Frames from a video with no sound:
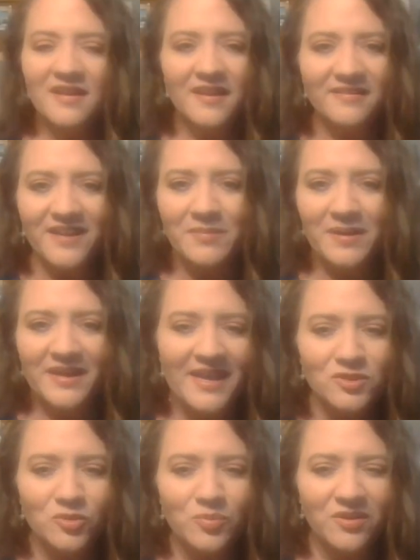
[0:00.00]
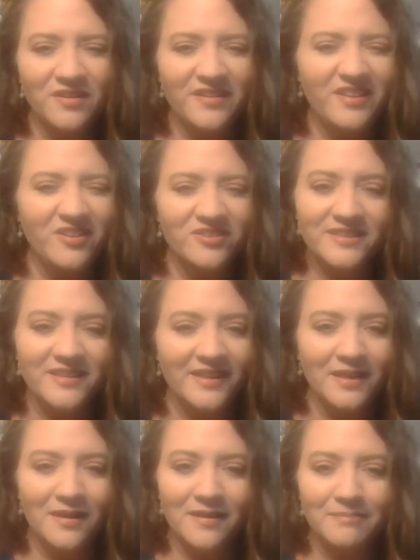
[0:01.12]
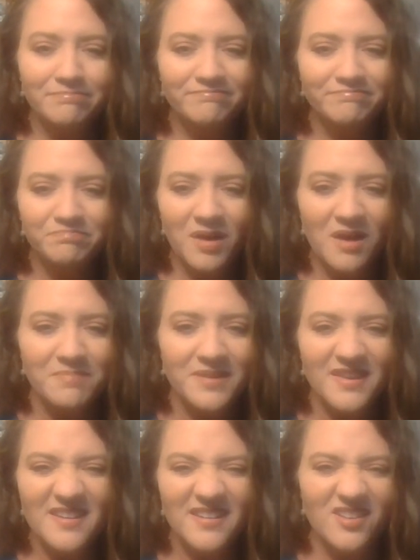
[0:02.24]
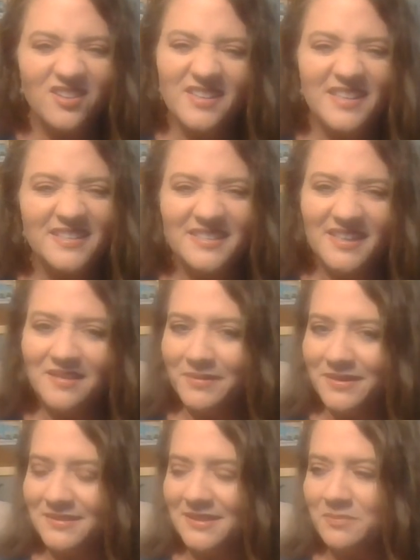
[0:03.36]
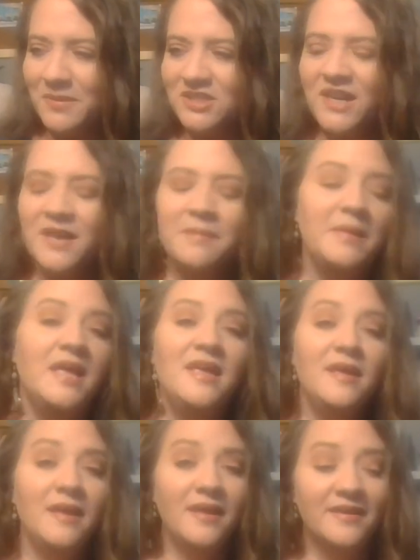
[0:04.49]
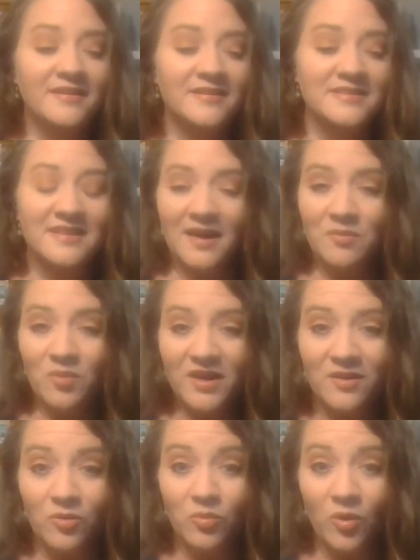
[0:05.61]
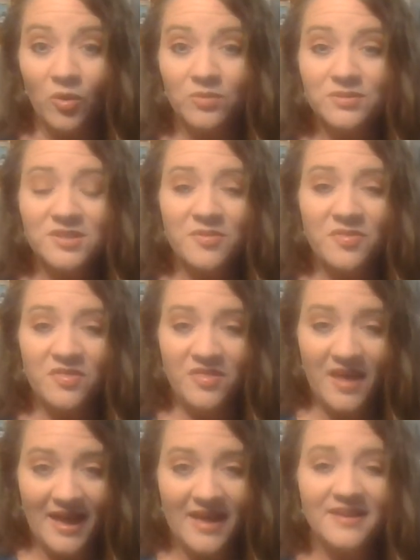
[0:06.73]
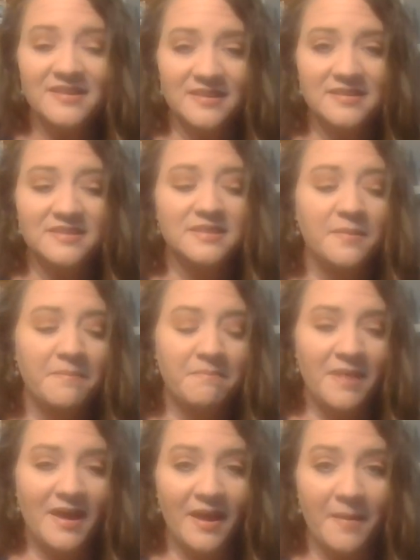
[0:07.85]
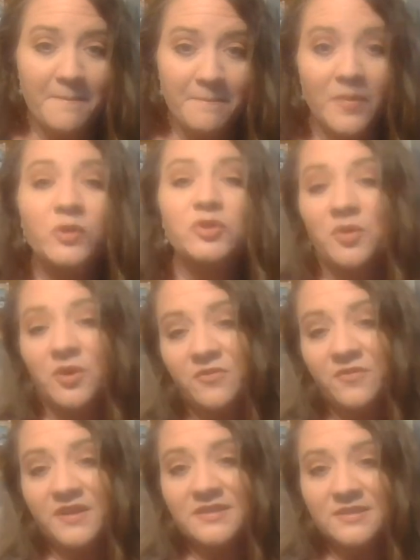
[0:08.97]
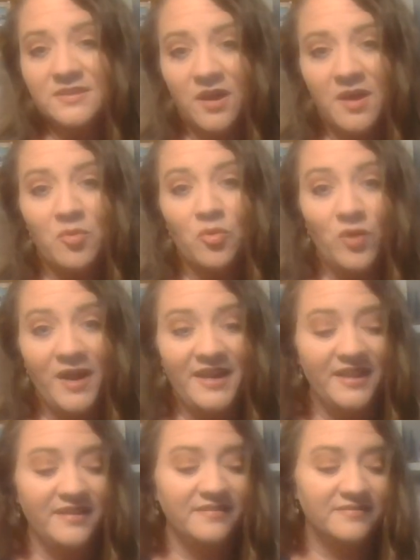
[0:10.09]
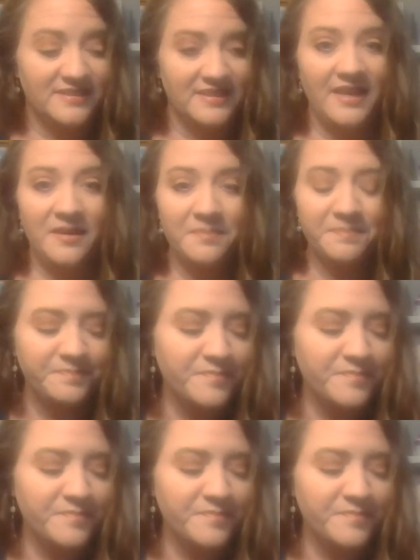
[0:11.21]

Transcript: I've got my candle burning, usually like a pumpkin cookie scent because that's my jam, and I'm ready to roll. So that is my most perfect writing scene.